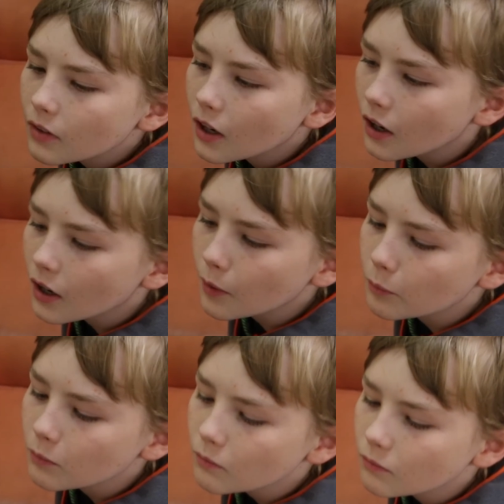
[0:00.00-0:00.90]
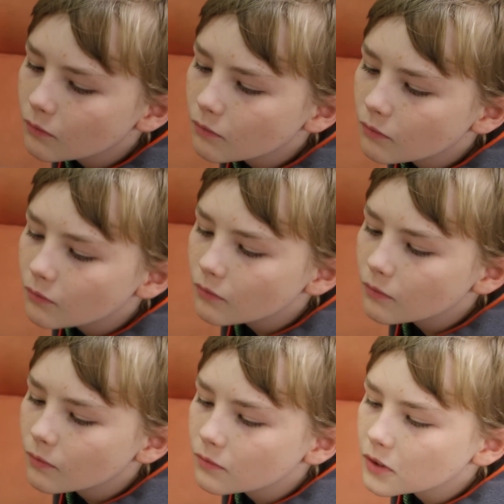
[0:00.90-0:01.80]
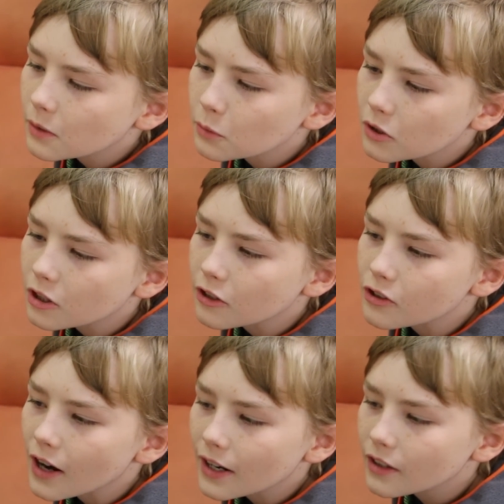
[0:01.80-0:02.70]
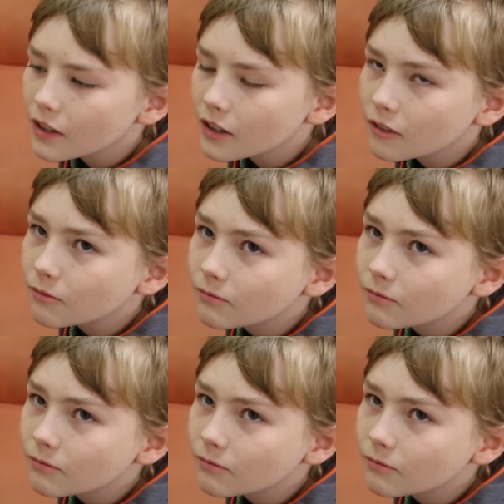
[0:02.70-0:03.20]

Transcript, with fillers: Um, some sort of track thing.